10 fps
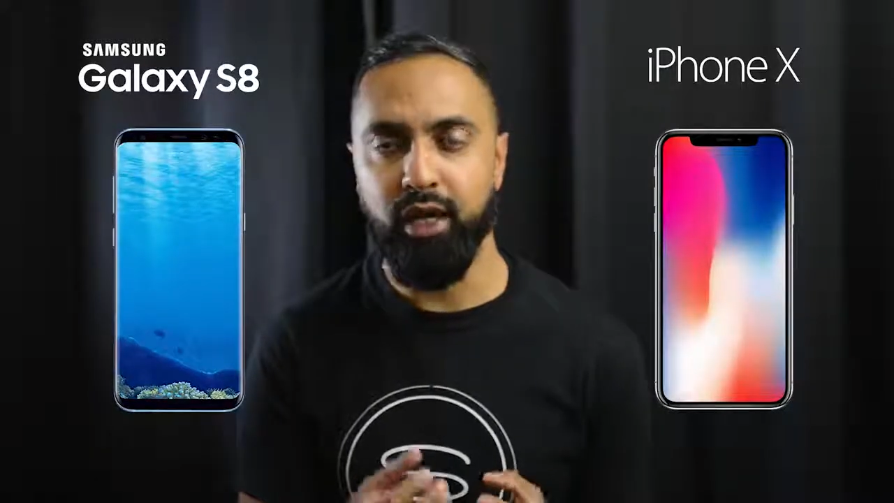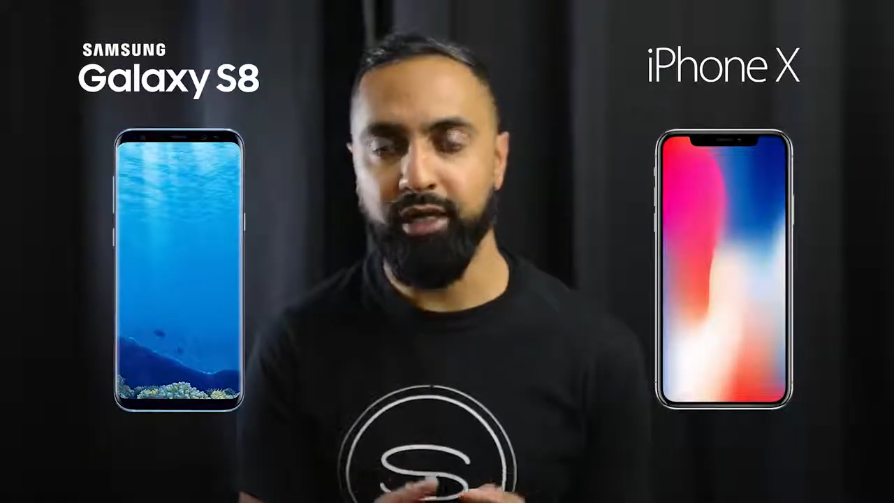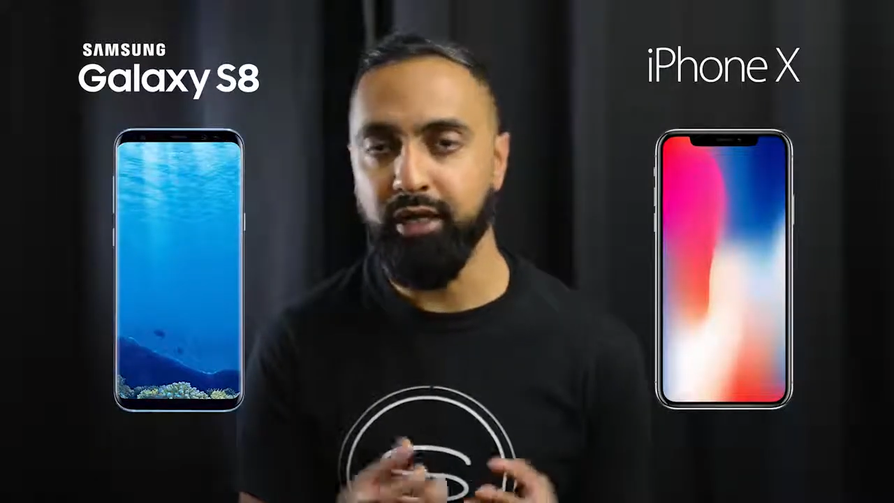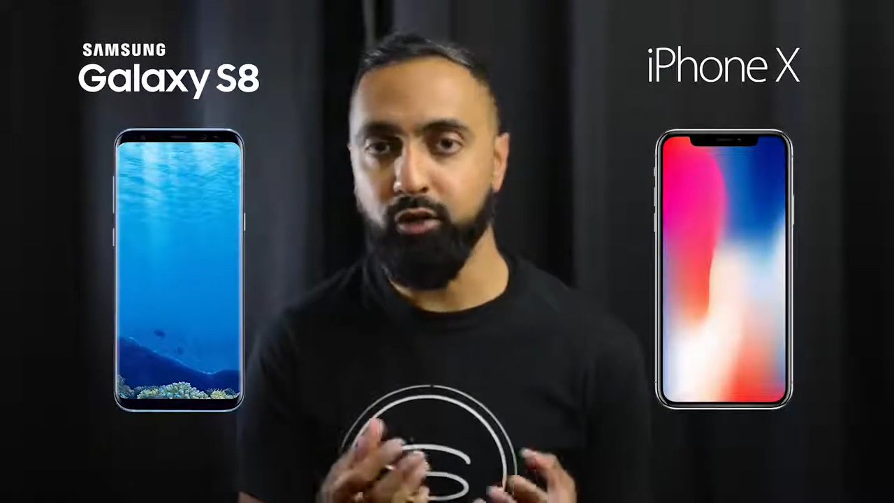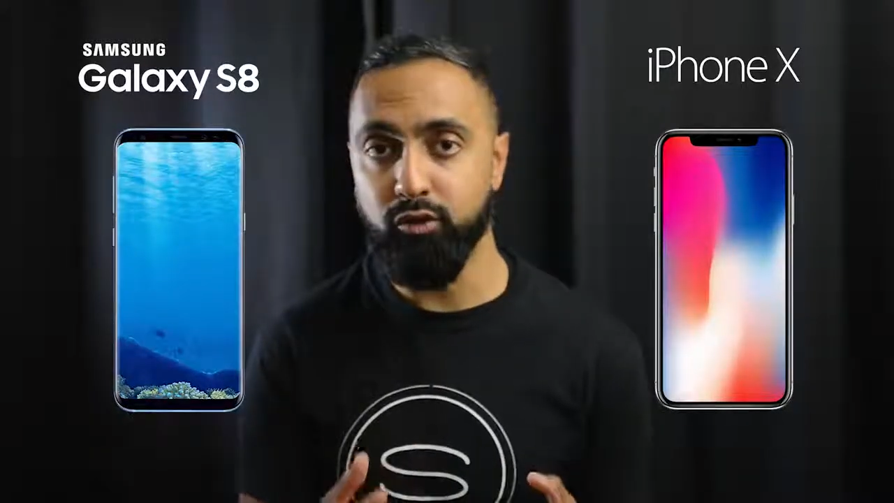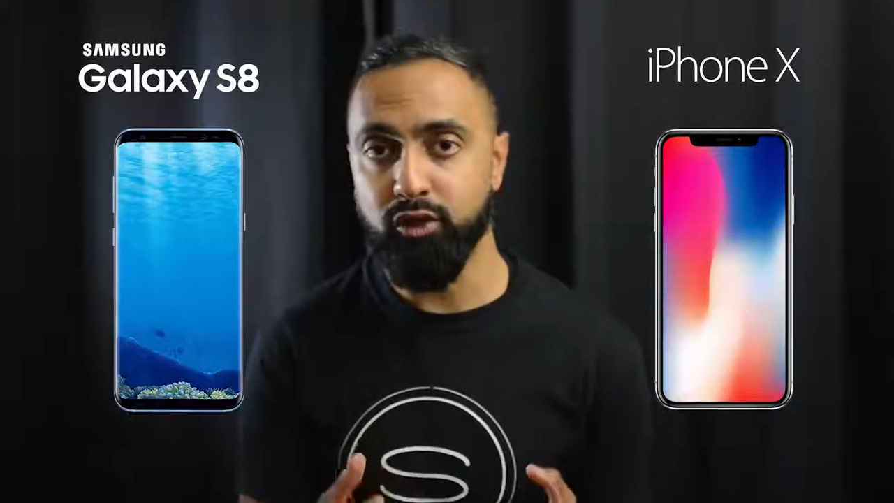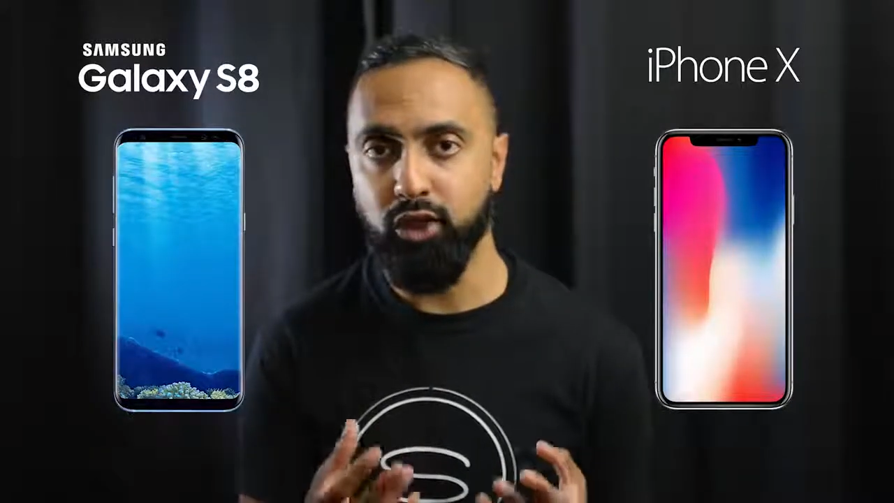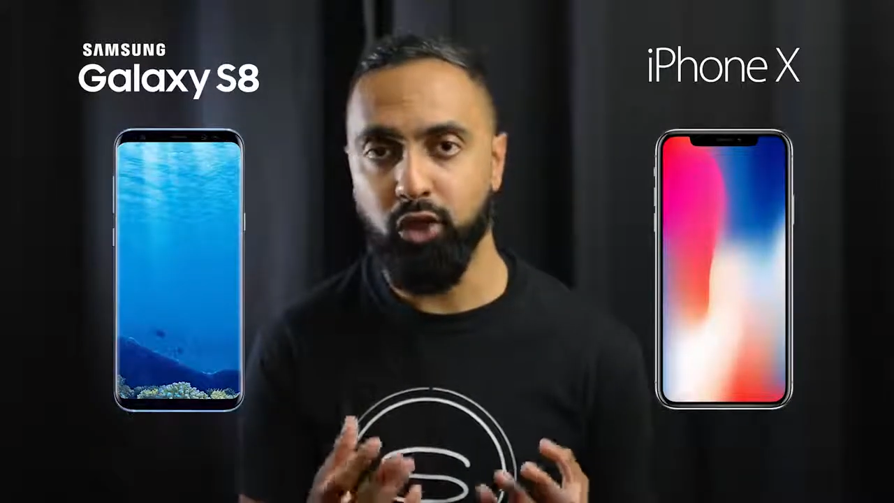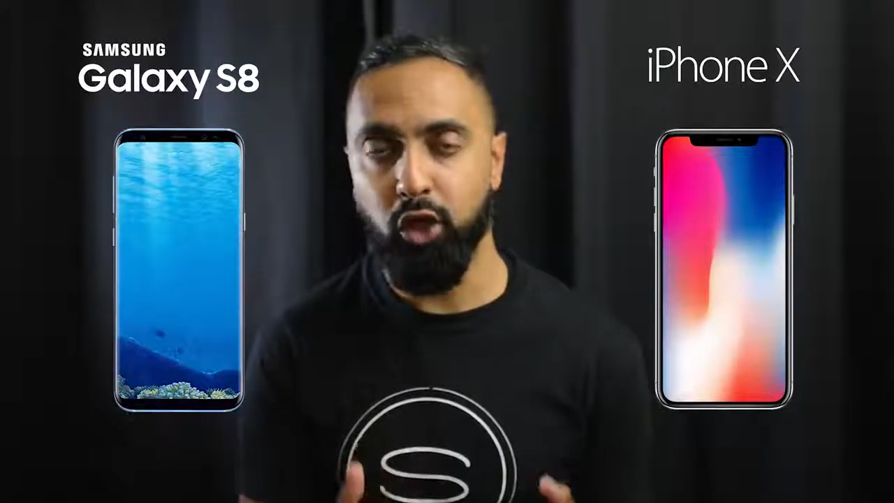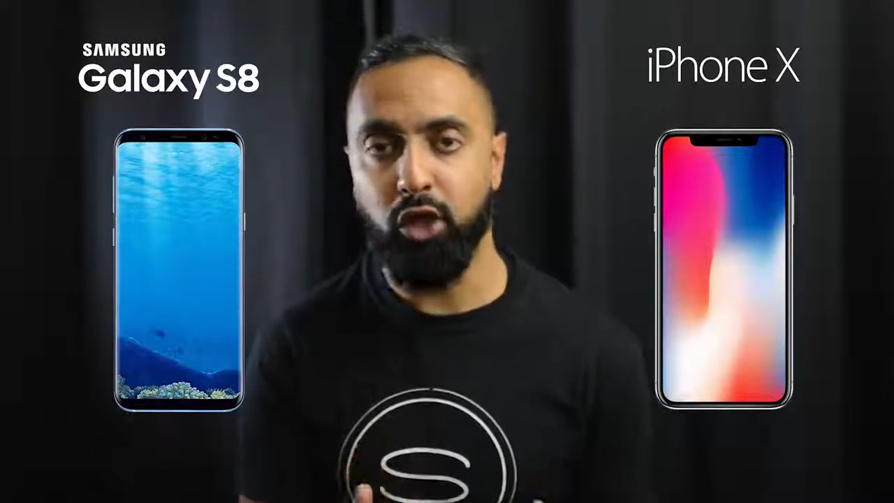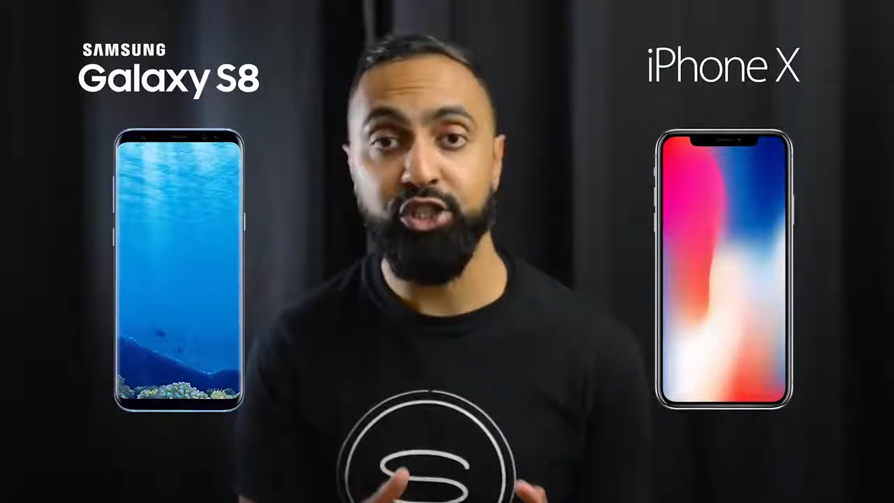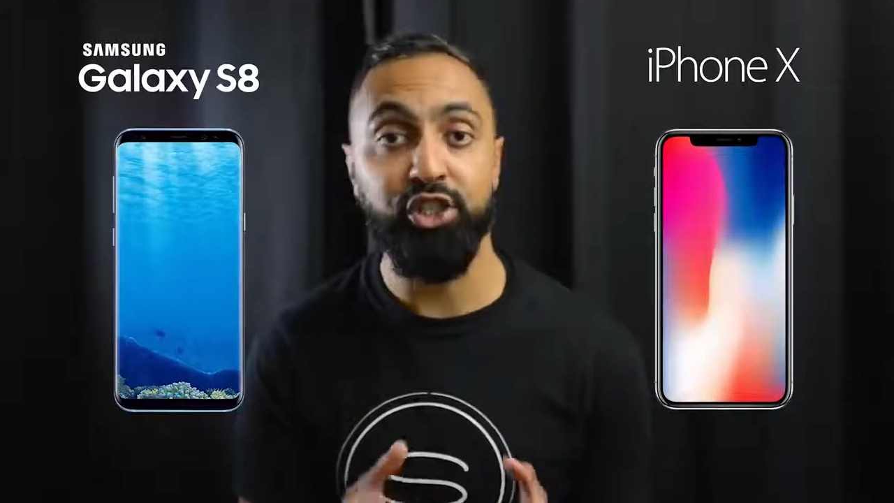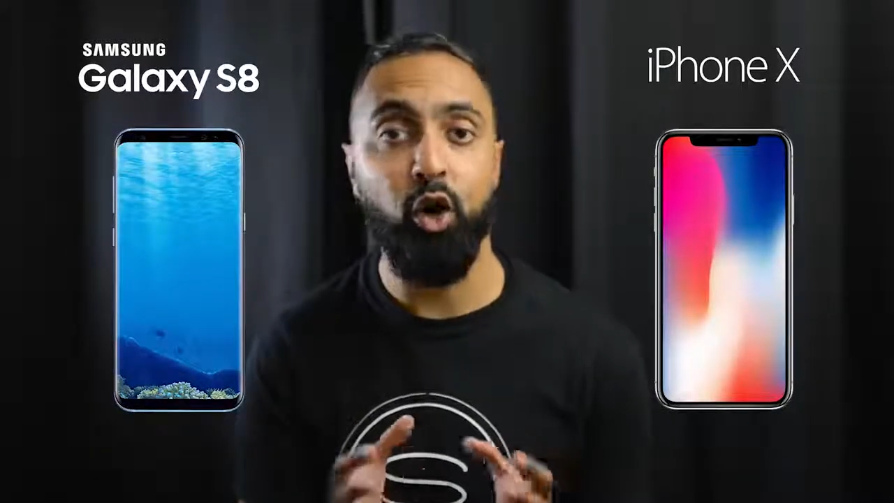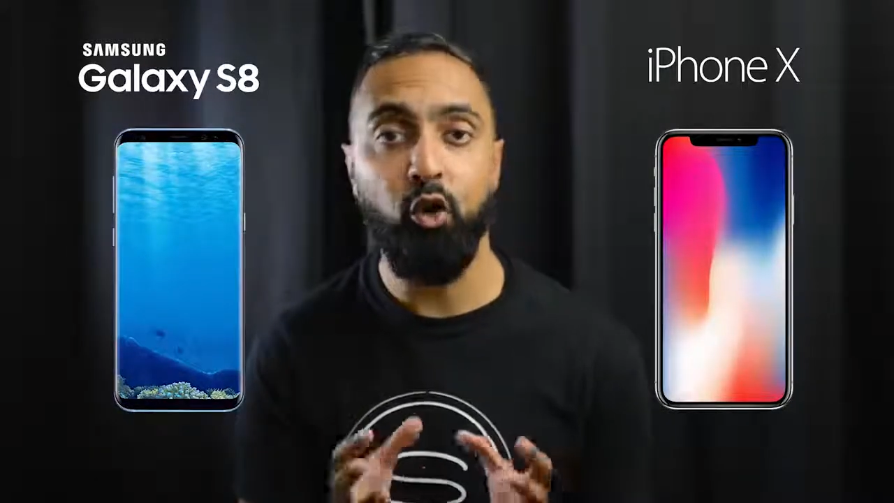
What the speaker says: and those large